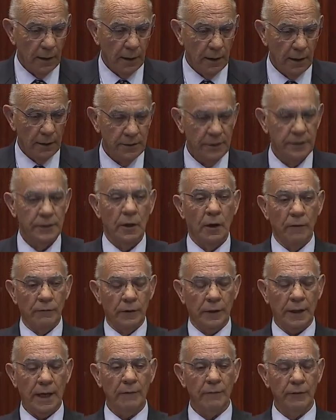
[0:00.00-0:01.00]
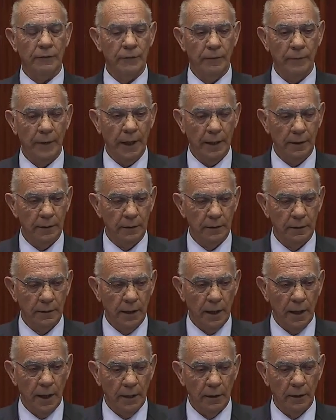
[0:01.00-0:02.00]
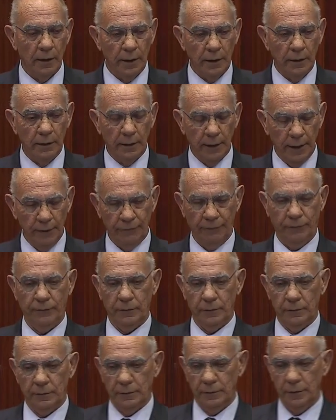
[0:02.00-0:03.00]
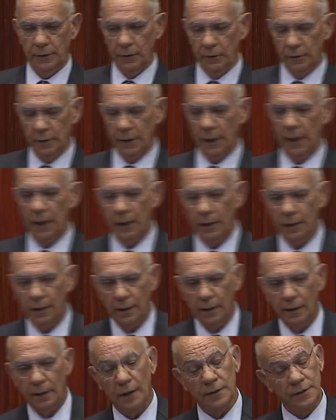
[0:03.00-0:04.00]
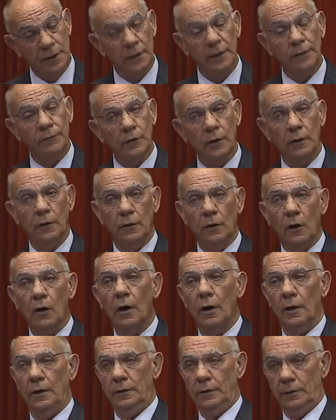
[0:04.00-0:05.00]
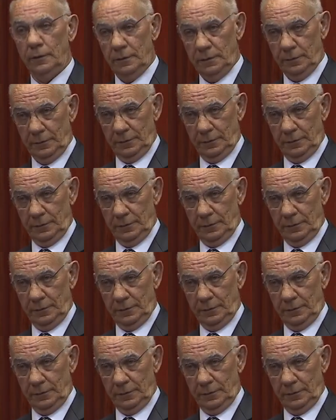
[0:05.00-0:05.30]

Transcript: And she said, "I've recovered from that and I left the UK." And she lived on an island